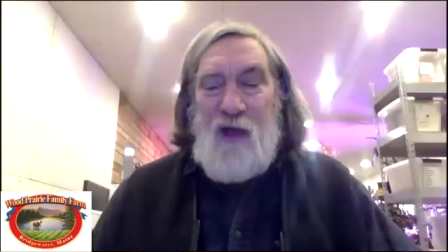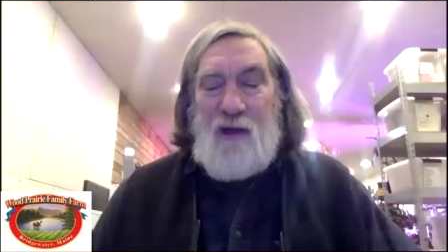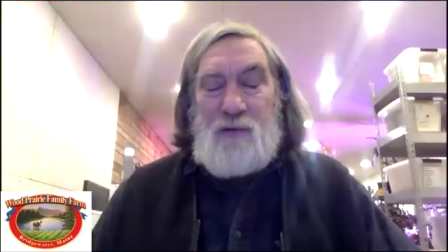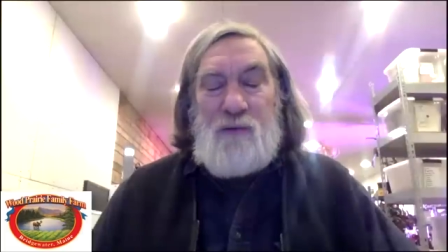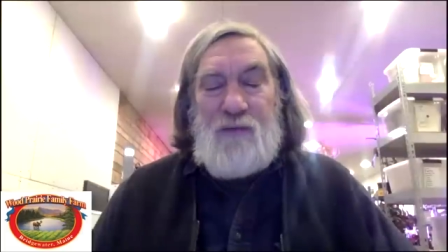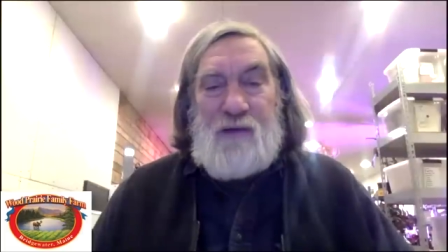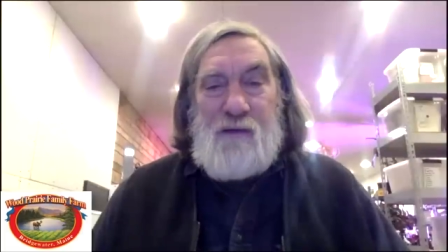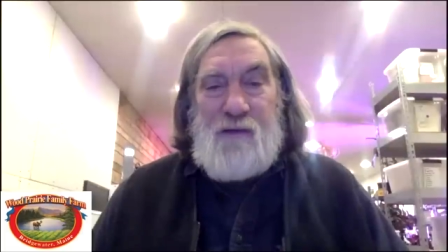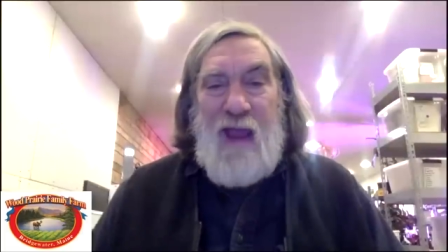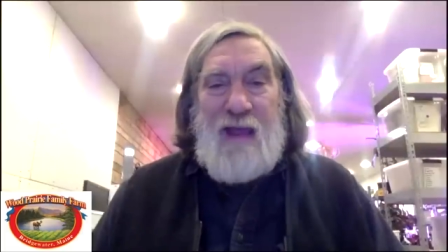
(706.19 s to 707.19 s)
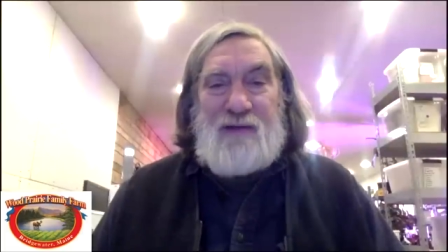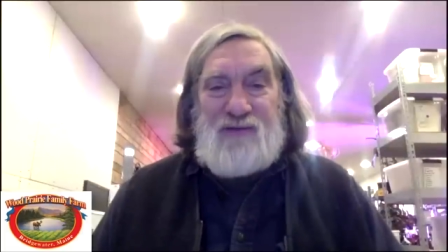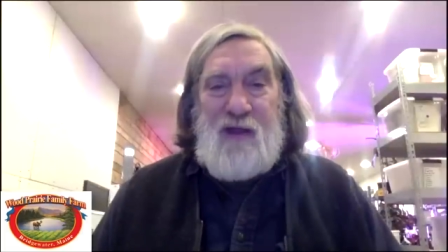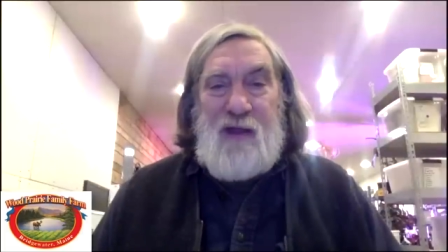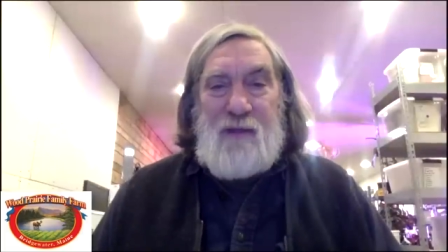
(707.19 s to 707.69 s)
uh, subtle that you
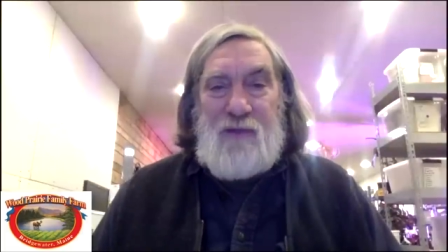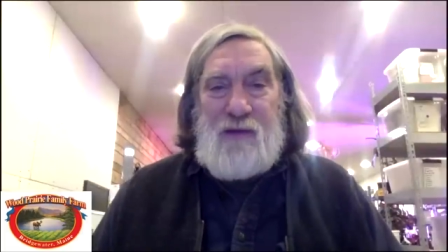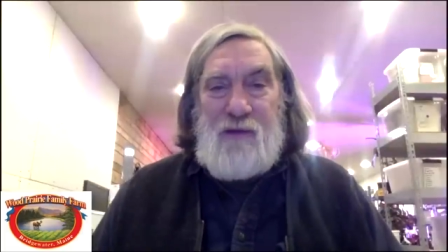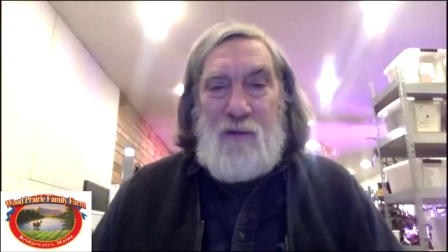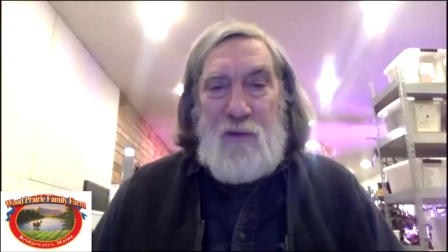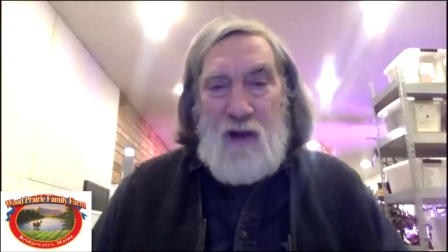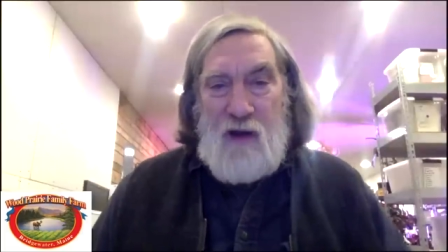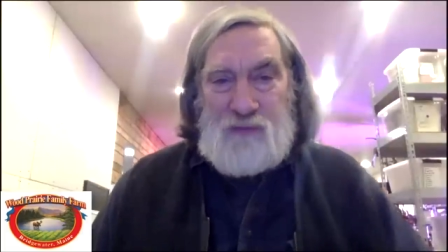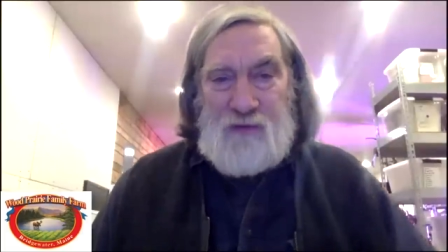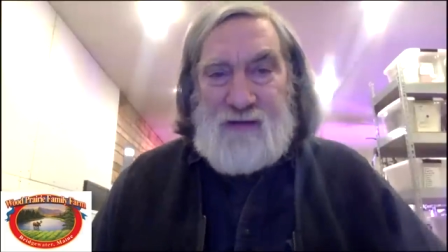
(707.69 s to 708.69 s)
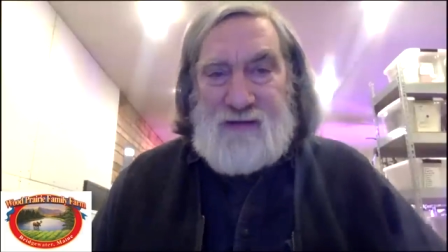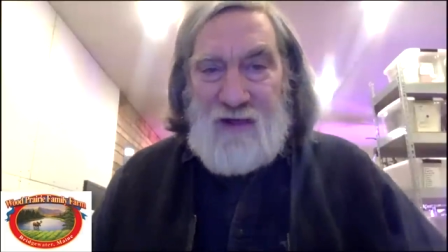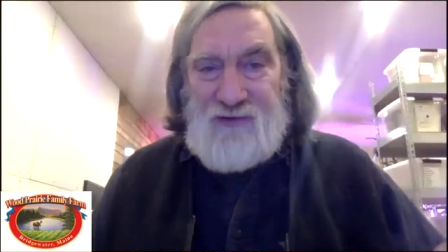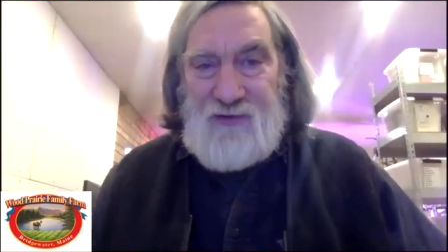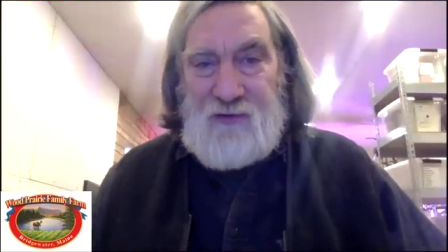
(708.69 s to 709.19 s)
can't see it, that you can
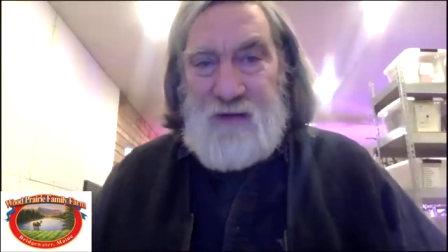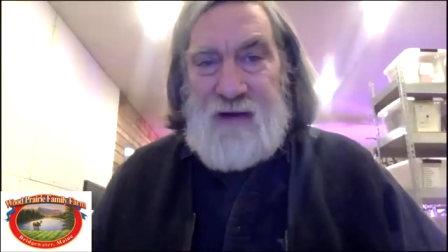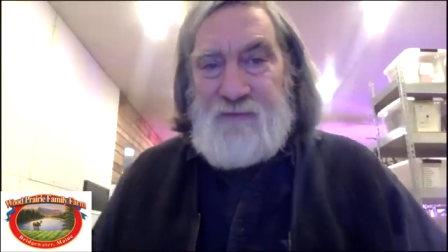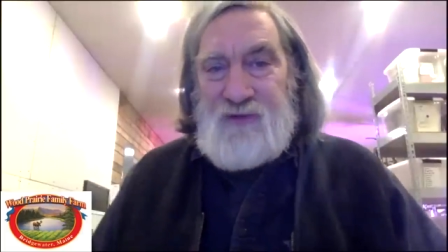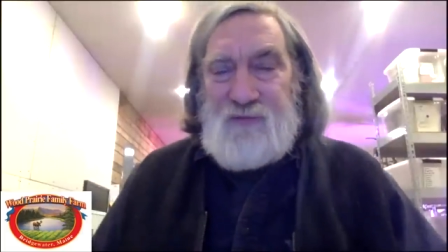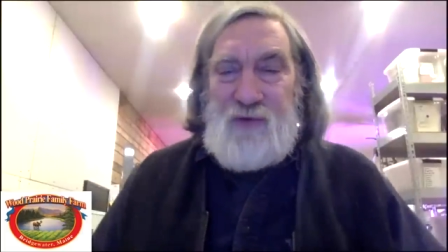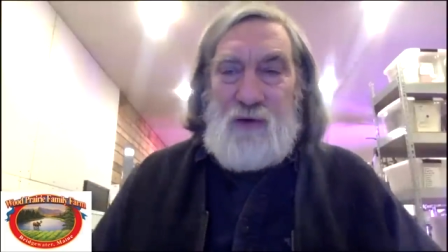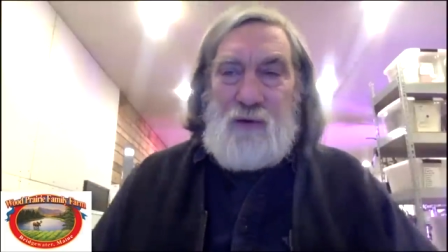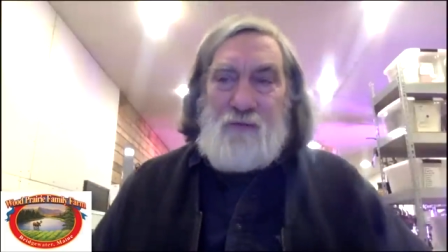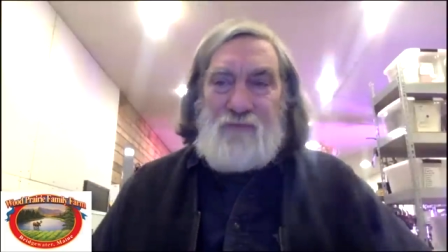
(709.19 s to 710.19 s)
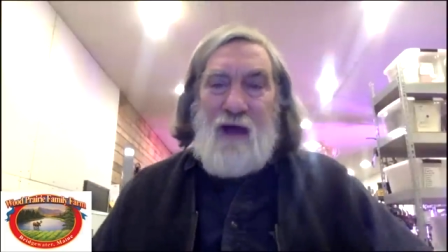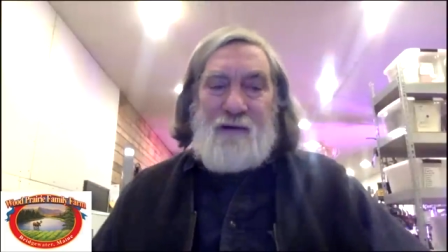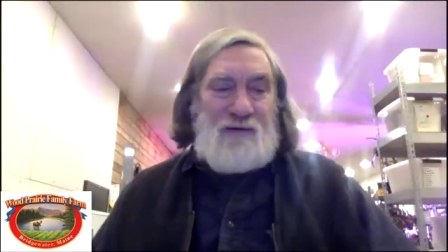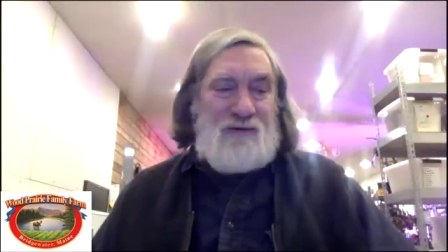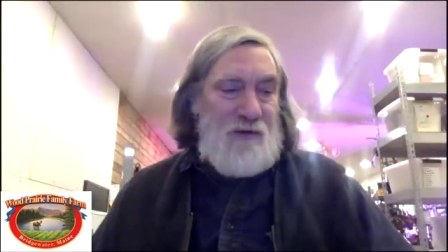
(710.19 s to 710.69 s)
only test the leaves
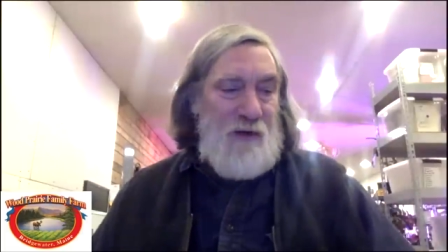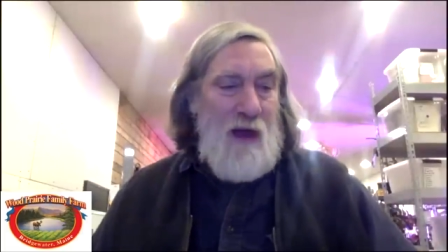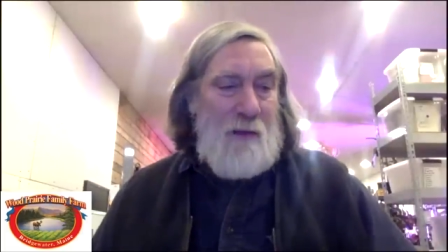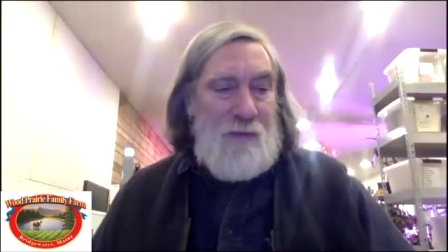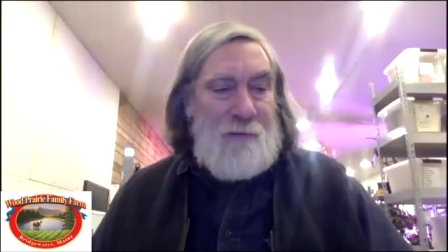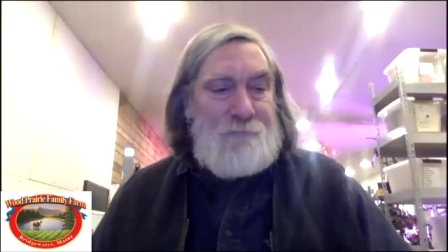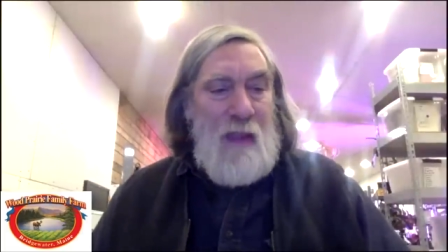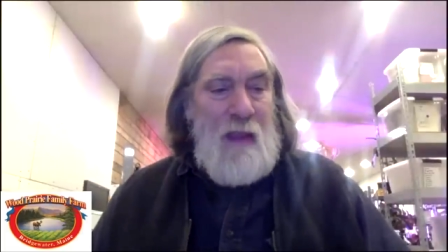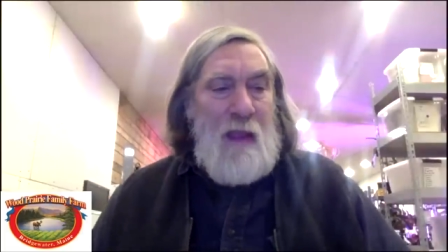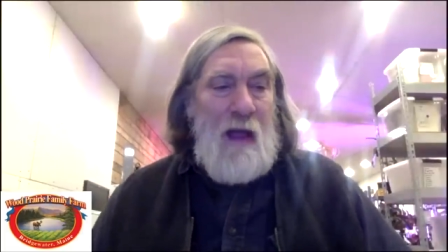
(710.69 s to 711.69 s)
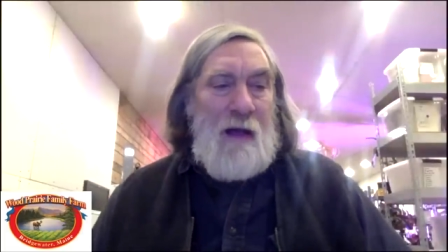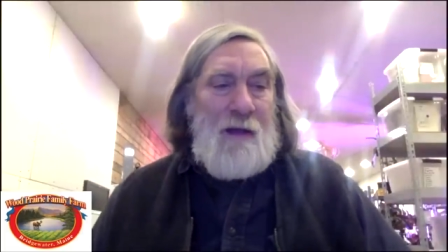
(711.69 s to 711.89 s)
for virus or not. But